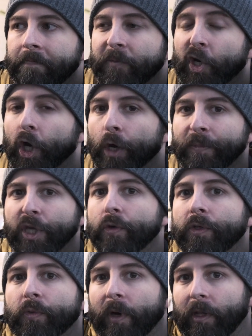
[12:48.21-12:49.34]
term
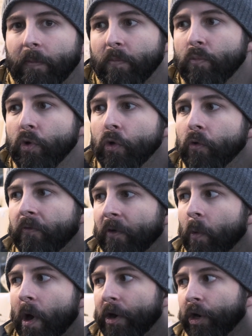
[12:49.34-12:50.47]
used, where it'll move the
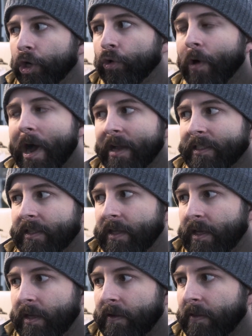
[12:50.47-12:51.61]
water across
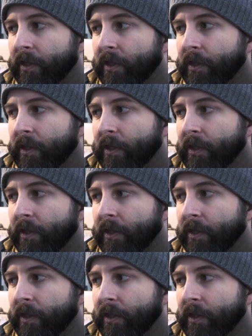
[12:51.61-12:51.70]
the